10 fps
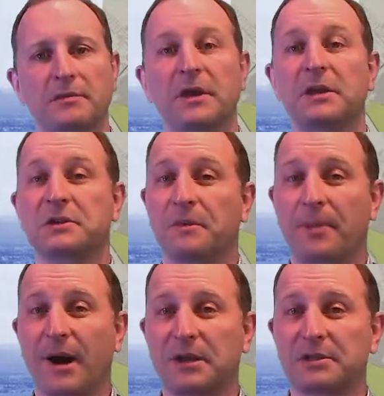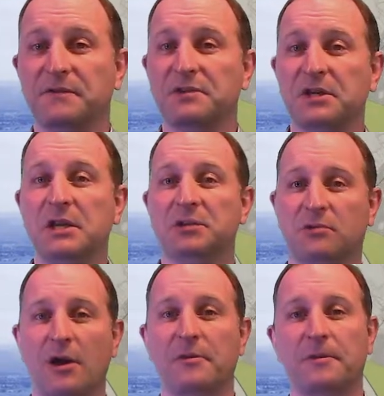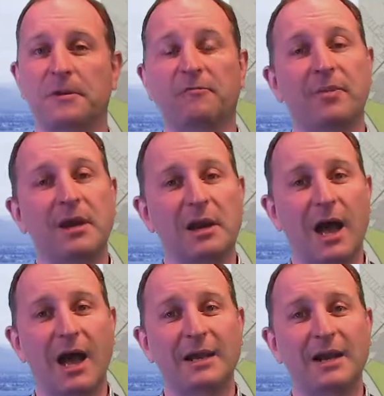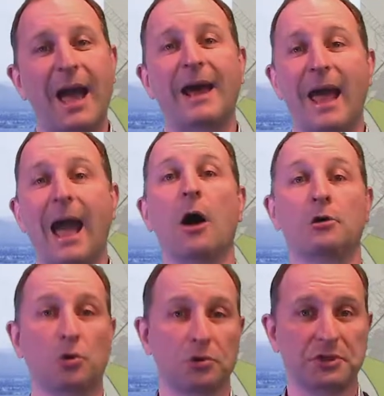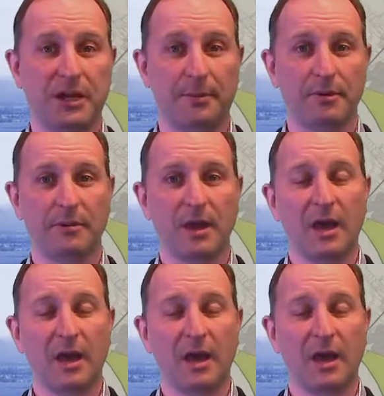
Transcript: These are the parts of Sydney's growth that have been laid at our doorstep.